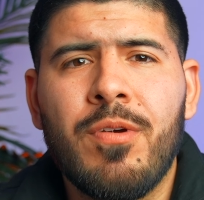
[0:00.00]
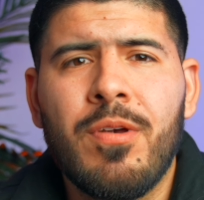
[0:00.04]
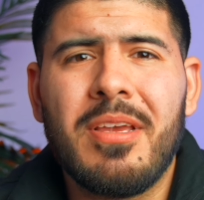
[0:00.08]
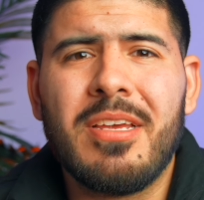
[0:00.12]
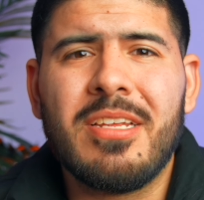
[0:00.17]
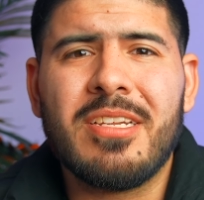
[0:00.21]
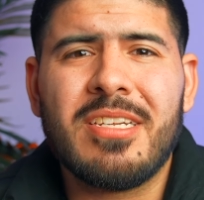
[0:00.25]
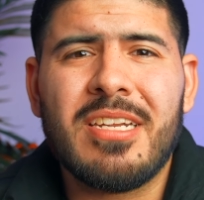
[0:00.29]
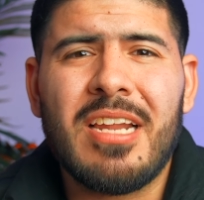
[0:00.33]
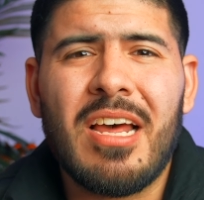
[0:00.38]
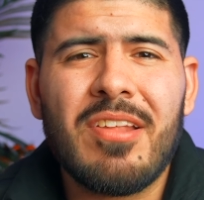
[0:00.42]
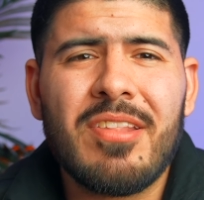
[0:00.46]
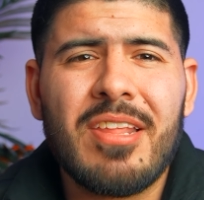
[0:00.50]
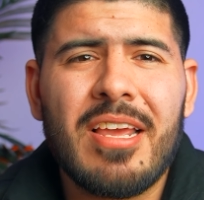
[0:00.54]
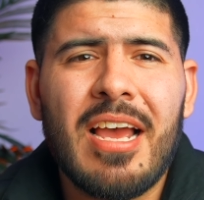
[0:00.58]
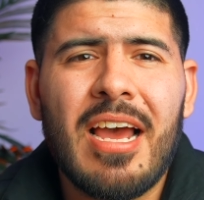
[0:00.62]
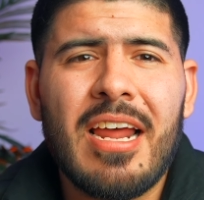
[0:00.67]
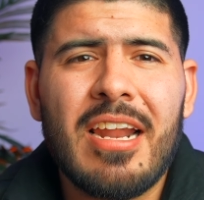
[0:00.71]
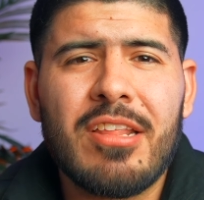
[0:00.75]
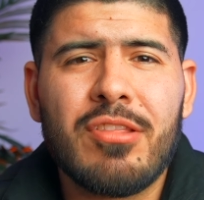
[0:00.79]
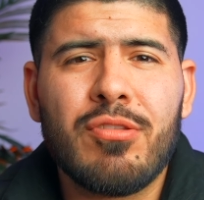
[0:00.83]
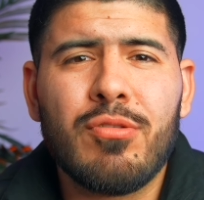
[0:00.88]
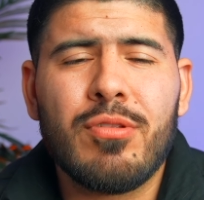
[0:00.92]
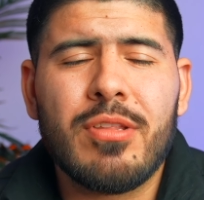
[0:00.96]
Because now they
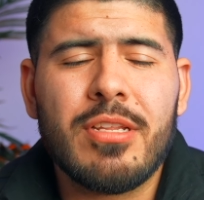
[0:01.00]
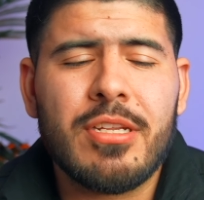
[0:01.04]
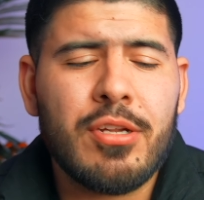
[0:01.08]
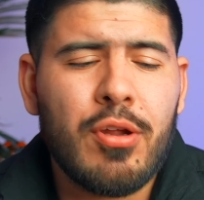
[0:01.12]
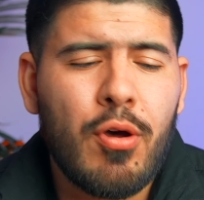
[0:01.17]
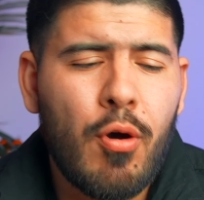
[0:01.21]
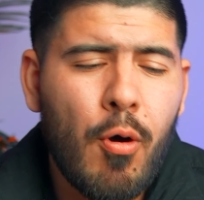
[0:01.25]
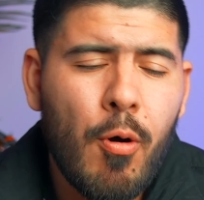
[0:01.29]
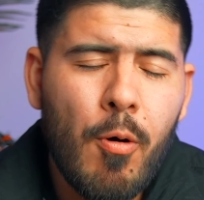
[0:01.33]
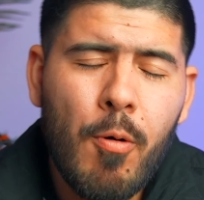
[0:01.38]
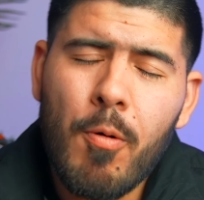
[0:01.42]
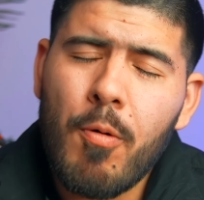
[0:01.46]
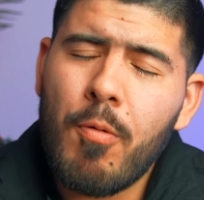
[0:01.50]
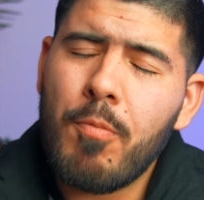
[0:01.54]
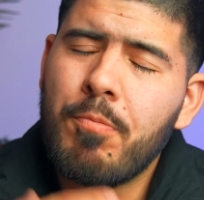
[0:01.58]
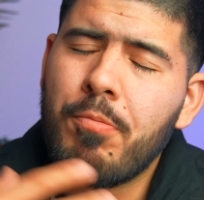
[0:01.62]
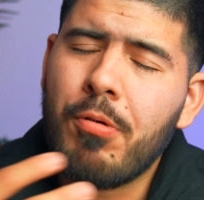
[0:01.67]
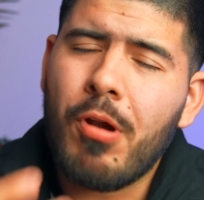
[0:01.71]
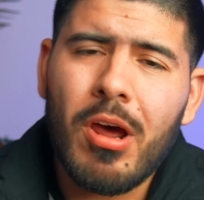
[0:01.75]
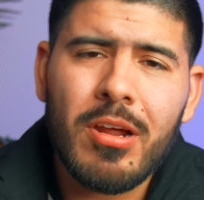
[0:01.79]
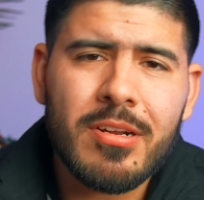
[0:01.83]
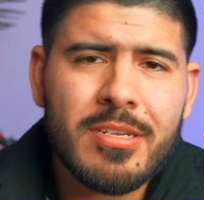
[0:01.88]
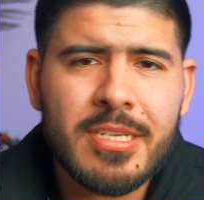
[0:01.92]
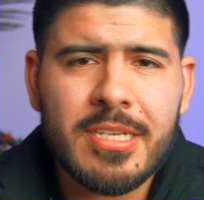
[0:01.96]
gotta do this whole
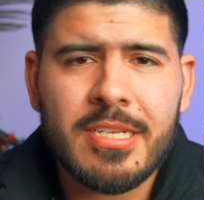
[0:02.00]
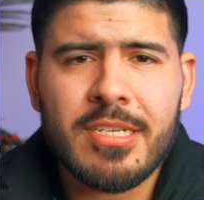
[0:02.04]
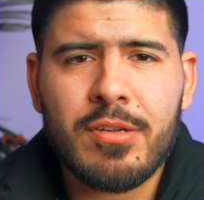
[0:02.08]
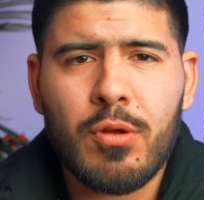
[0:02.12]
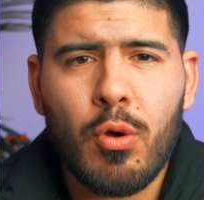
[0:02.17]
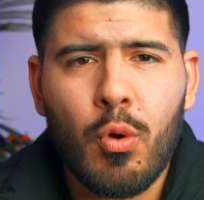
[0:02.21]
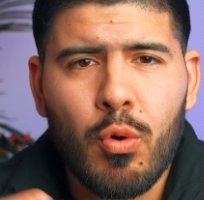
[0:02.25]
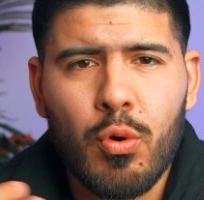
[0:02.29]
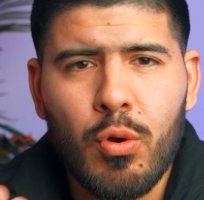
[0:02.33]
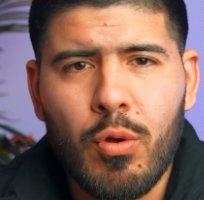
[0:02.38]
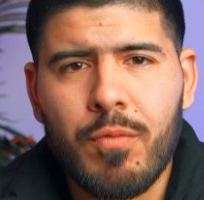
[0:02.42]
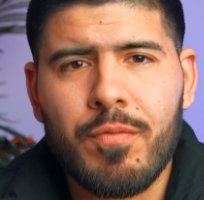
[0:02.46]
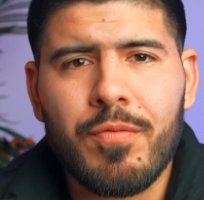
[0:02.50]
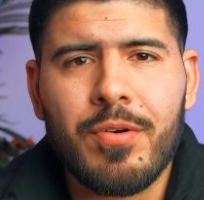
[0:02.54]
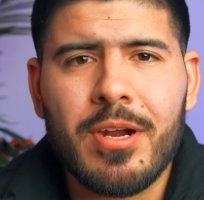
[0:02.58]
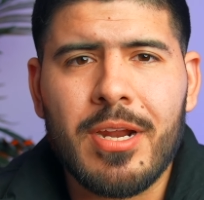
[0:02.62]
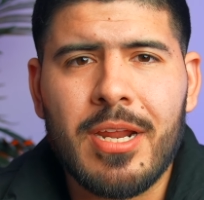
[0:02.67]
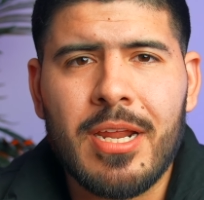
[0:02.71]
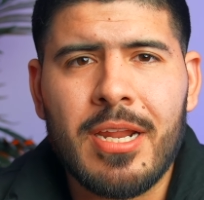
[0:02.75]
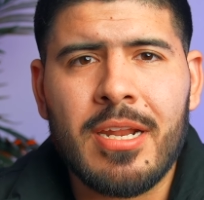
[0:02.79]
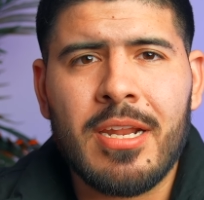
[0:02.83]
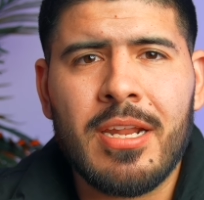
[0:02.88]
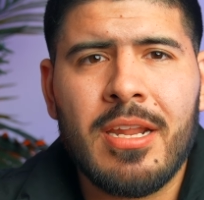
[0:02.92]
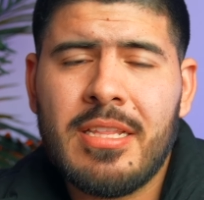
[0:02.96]
process all over
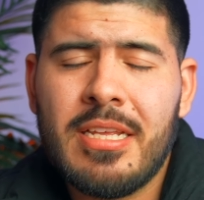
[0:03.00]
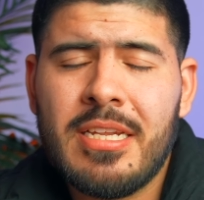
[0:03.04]
again.